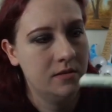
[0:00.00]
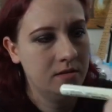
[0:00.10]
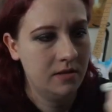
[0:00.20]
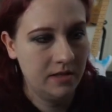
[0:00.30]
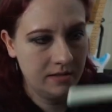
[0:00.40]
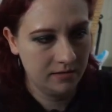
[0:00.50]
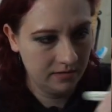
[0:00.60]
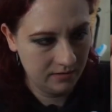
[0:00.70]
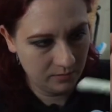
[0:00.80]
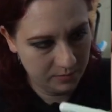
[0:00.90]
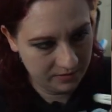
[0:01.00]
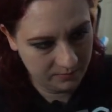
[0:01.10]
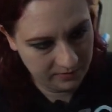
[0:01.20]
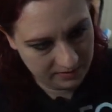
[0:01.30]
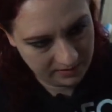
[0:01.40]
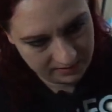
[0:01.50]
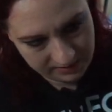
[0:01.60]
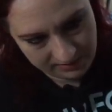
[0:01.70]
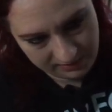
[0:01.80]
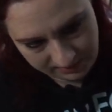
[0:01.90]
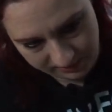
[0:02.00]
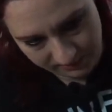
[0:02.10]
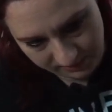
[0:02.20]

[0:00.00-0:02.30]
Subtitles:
in a little bit with that yellow.